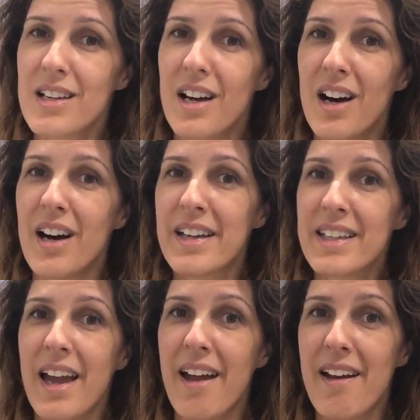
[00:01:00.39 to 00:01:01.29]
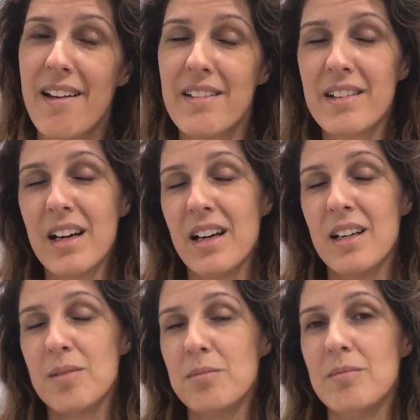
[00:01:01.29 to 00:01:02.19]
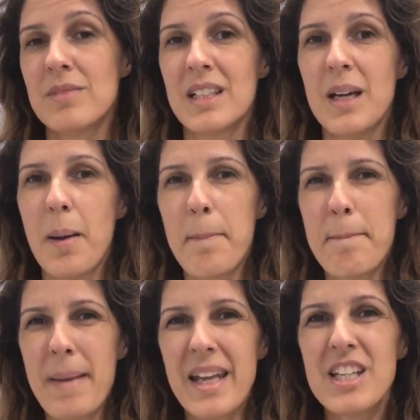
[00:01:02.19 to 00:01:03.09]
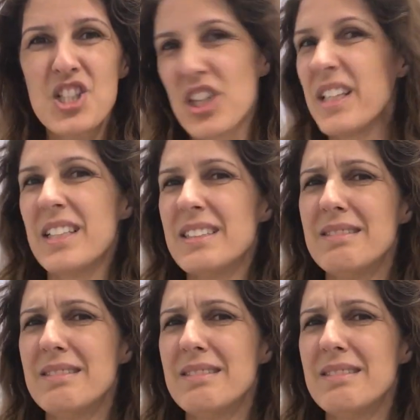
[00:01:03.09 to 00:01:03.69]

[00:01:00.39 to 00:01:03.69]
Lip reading: I can manage it